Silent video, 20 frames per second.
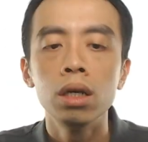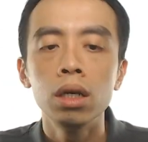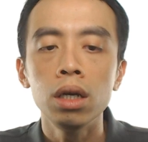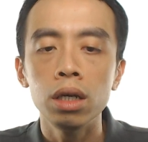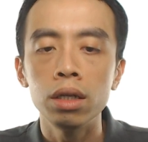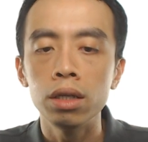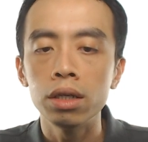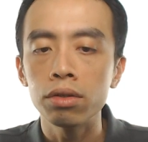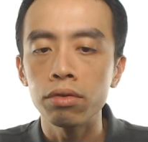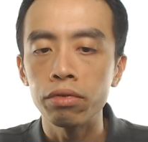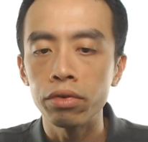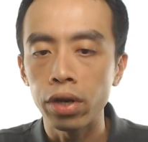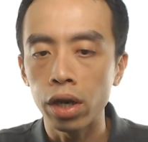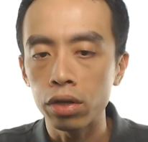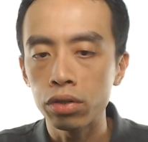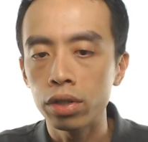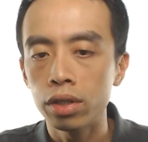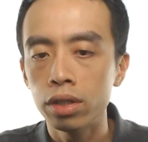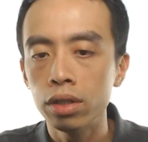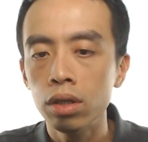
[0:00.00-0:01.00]
In this
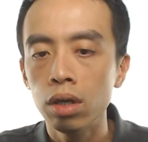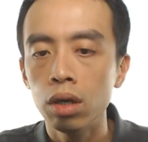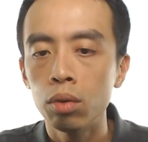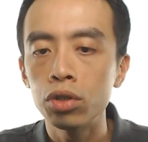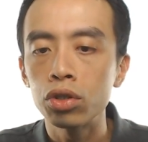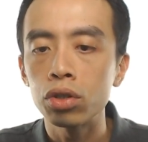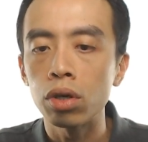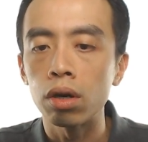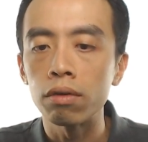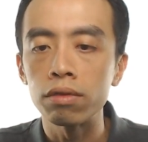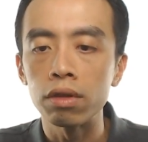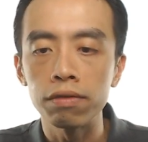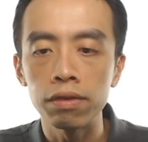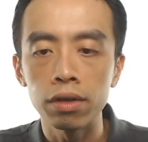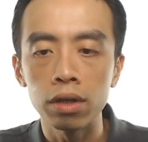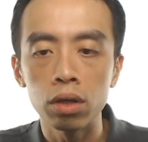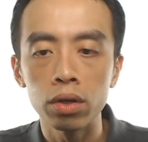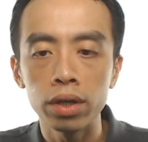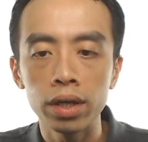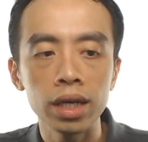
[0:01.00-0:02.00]
reaction, which of the
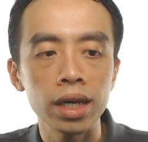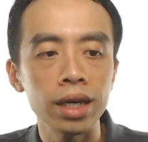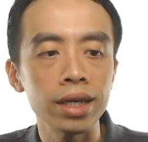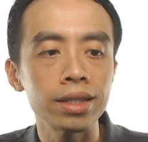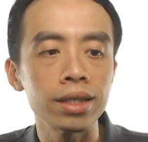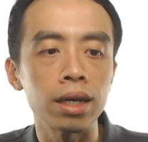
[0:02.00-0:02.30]
following is